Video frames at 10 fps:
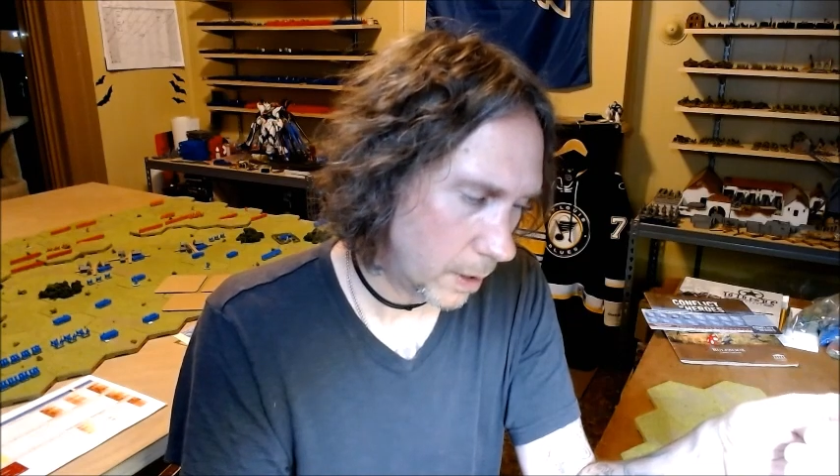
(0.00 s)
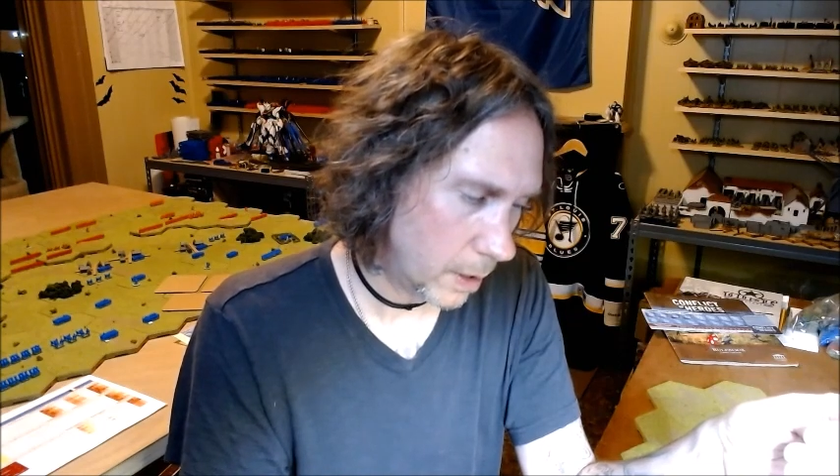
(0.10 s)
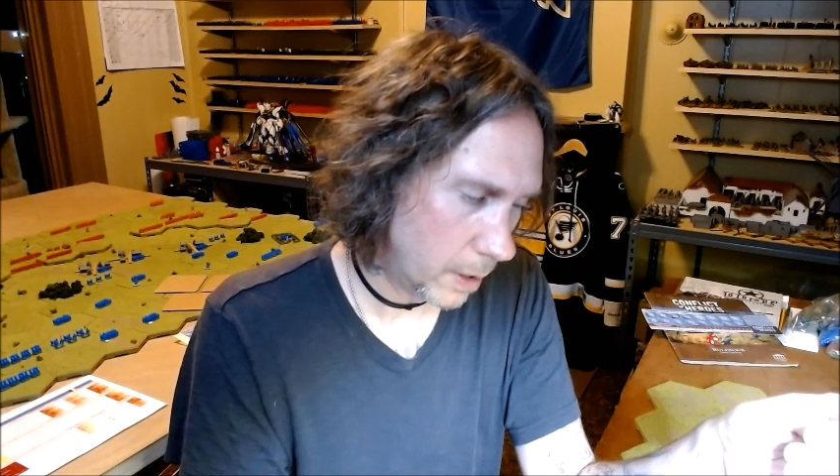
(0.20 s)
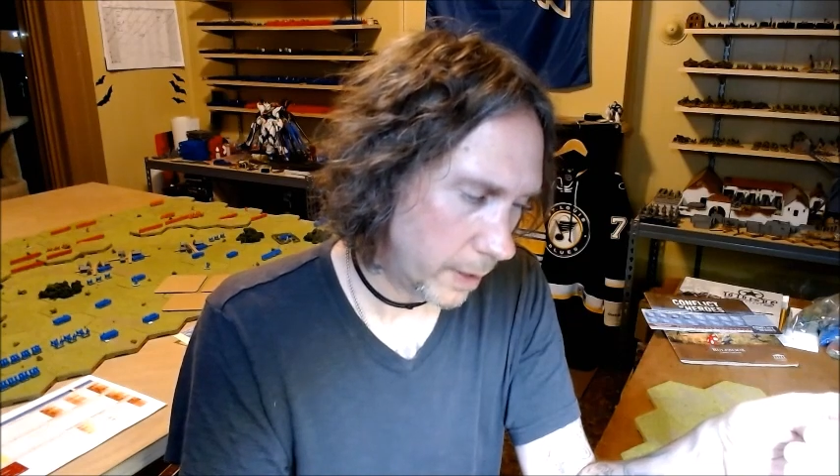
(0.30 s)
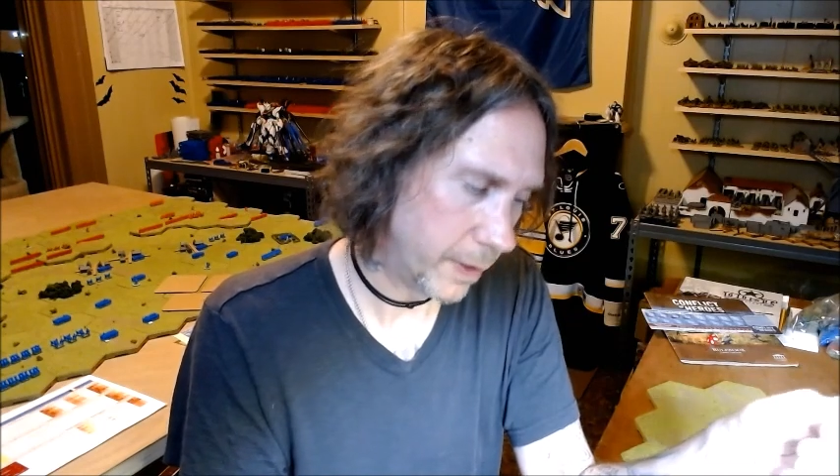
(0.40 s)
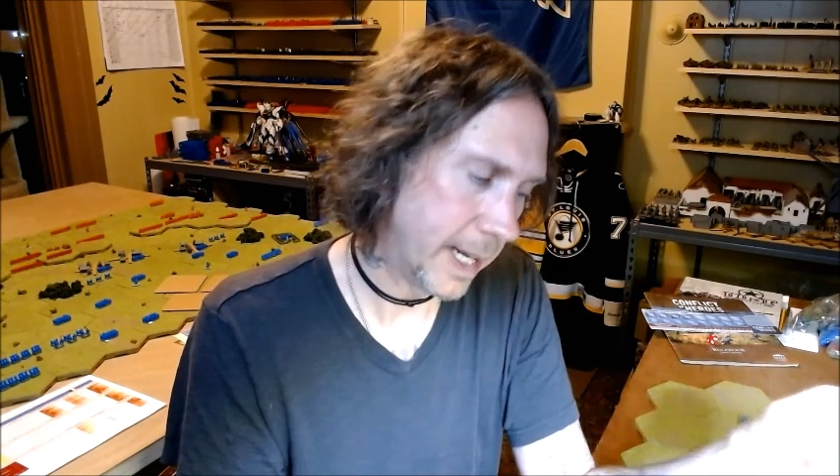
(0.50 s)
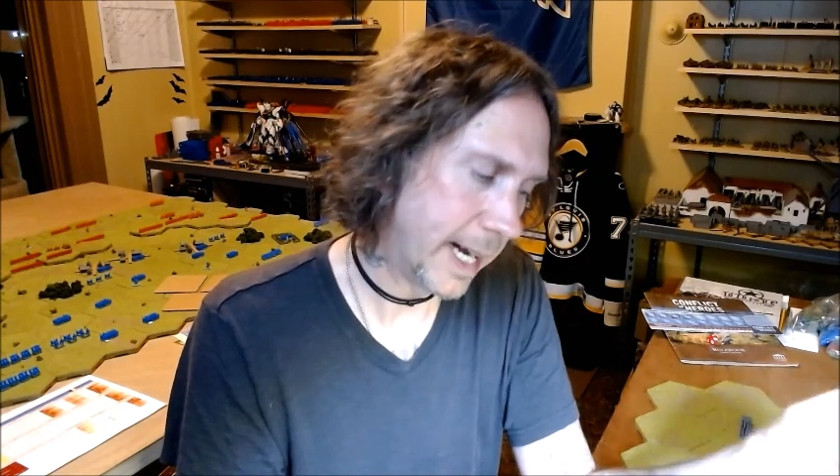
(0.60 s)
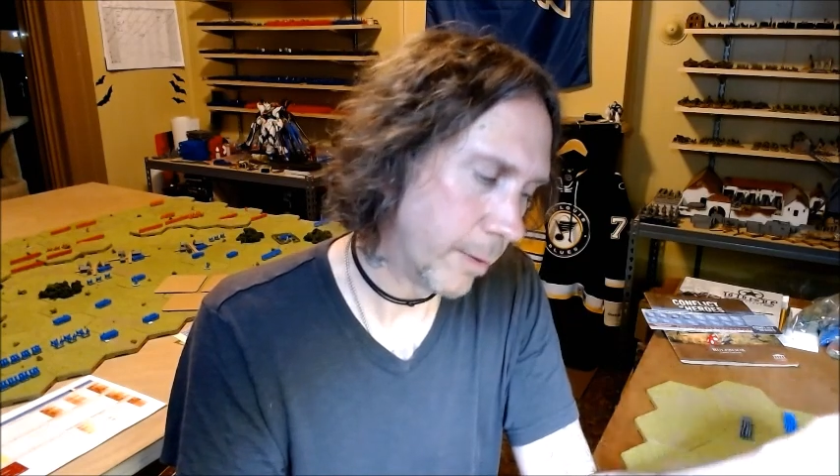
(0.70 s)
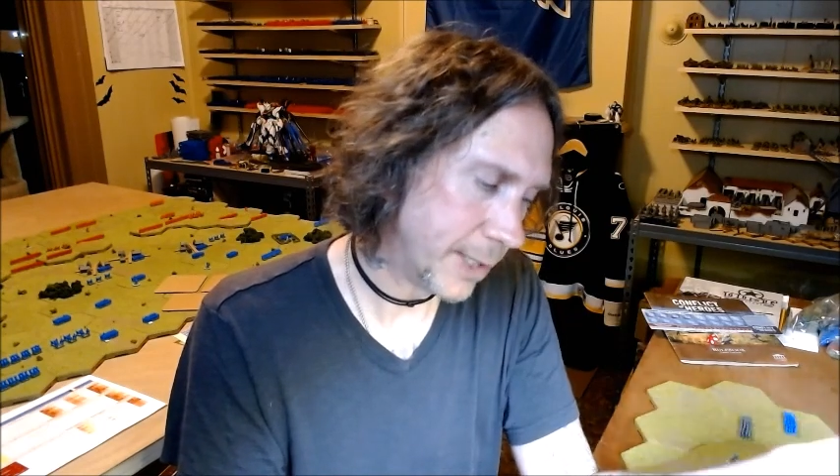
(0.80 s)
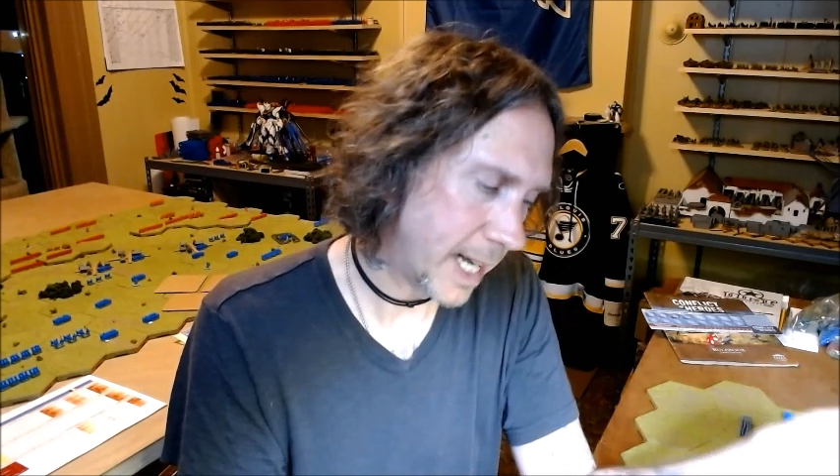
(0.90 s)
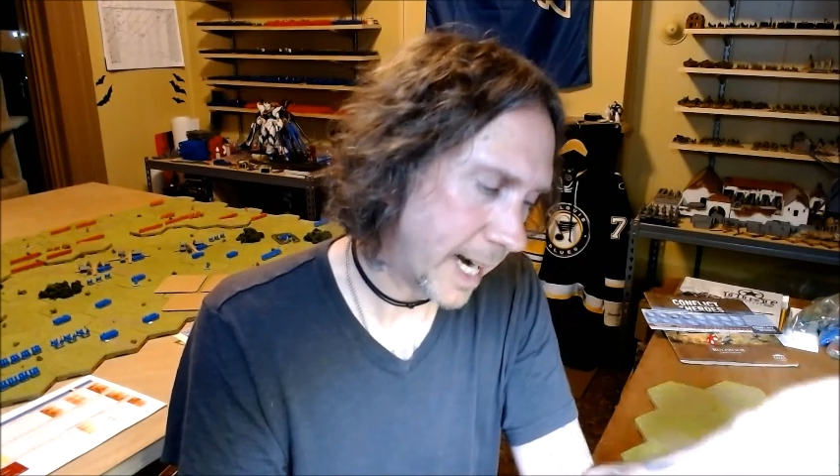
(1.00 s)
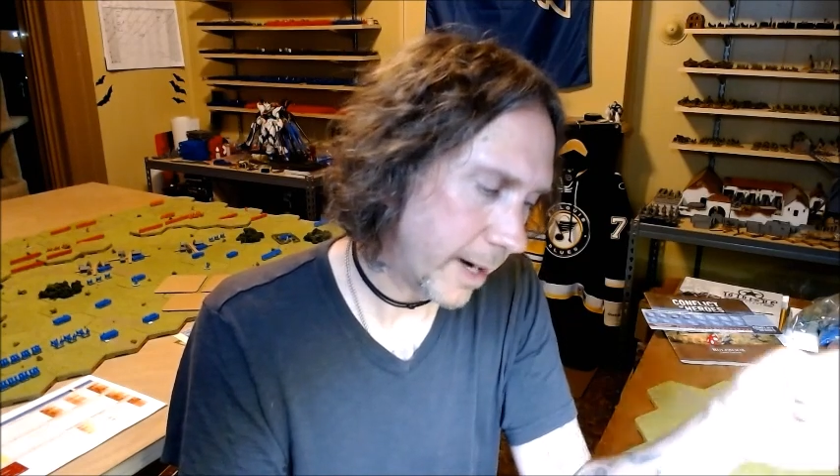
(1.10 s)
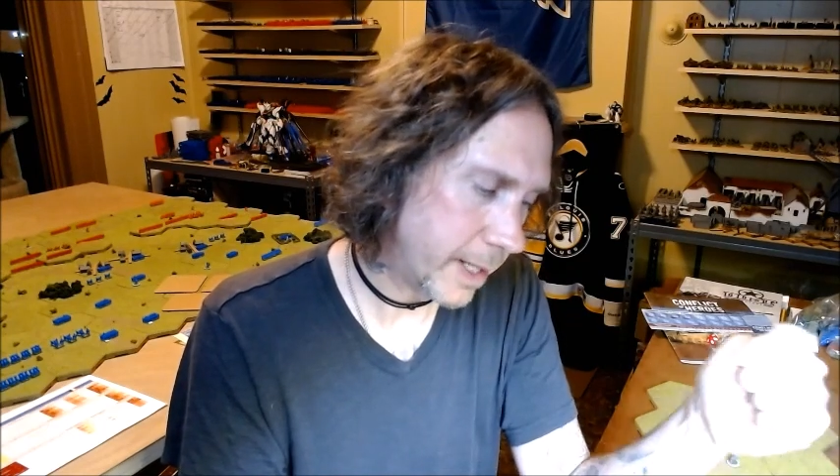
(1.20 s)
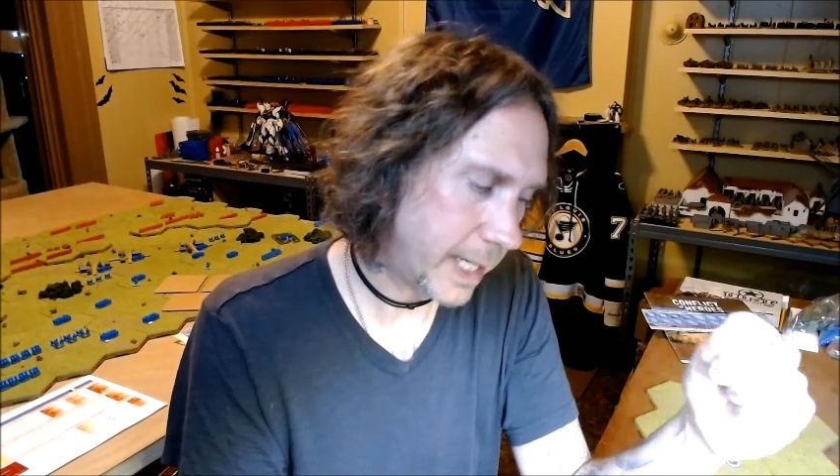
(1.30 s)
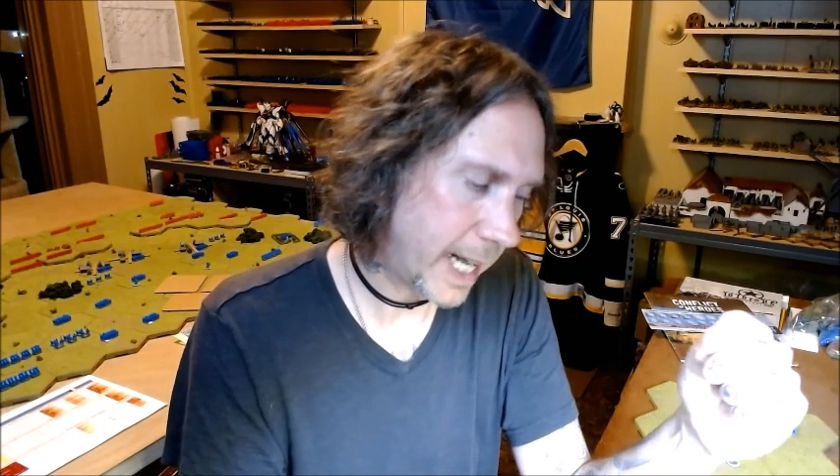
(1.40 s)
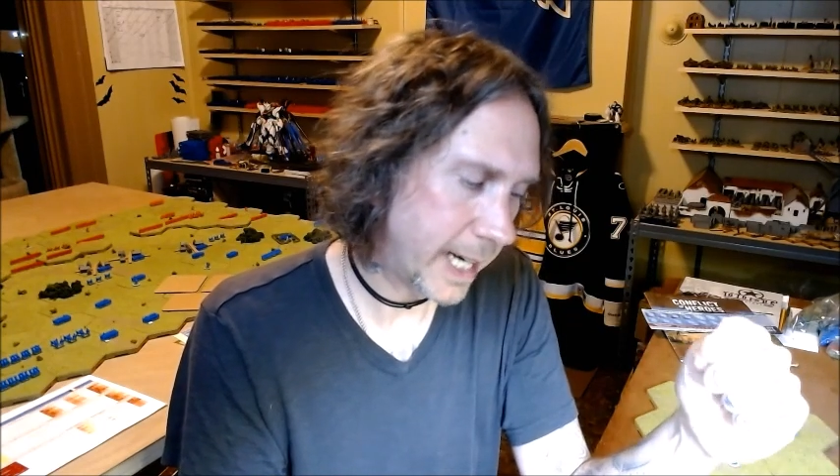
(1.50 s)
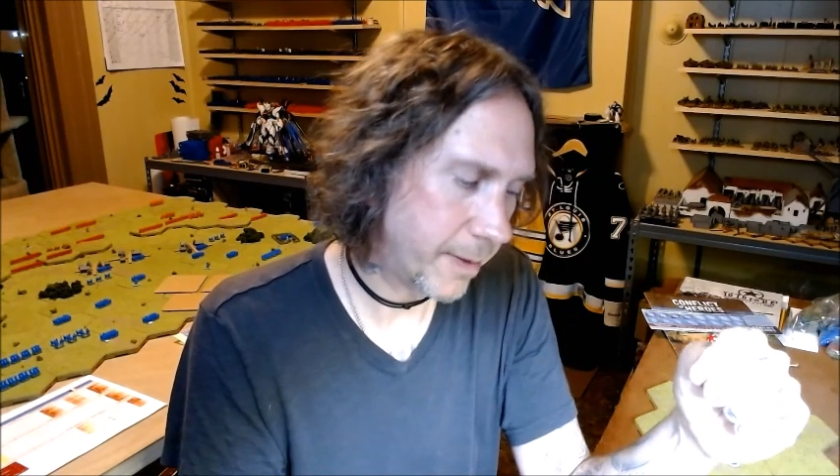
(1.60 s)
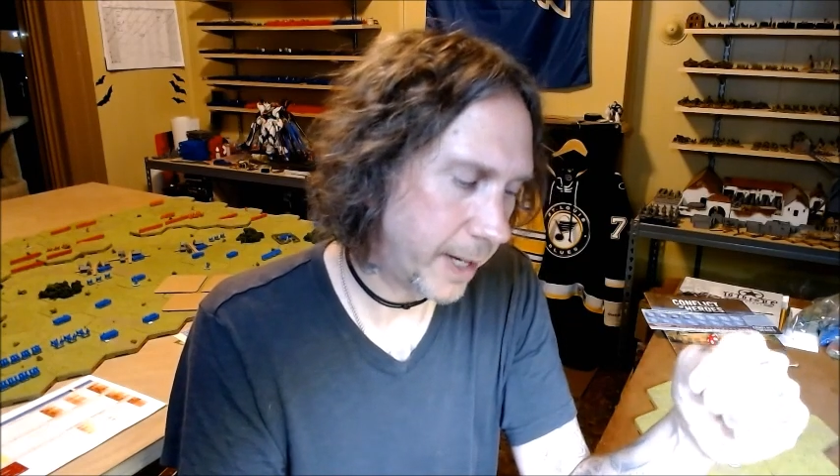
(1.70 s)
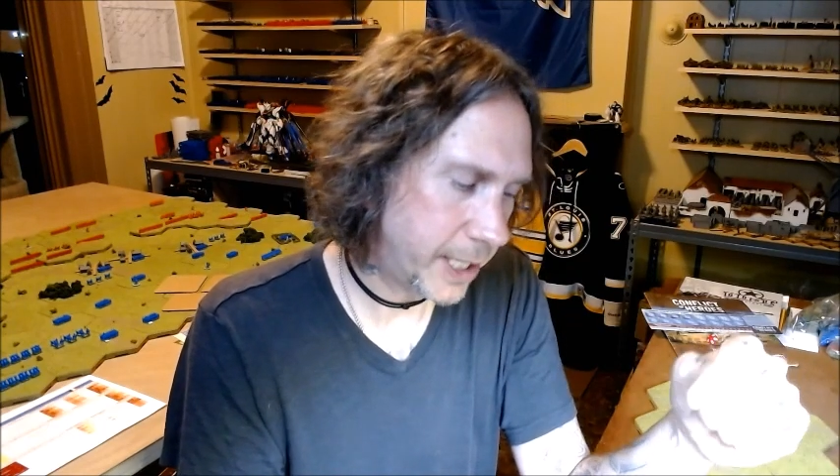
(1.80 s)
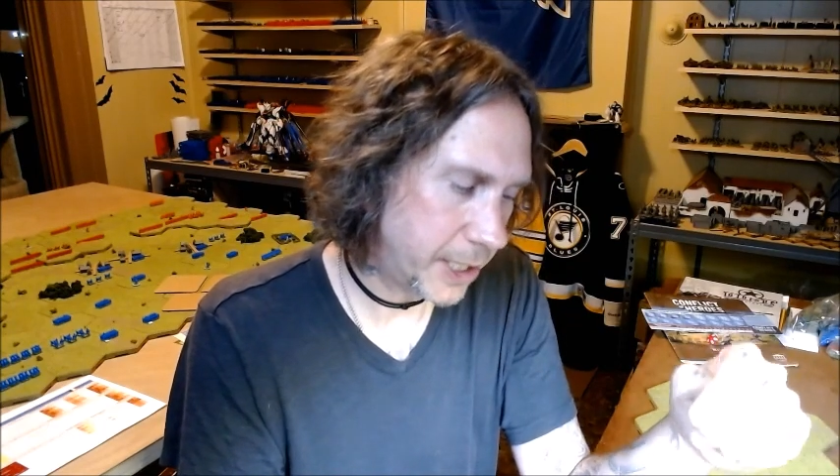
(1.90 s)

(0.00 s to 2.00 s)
If the die rolls higher than the activation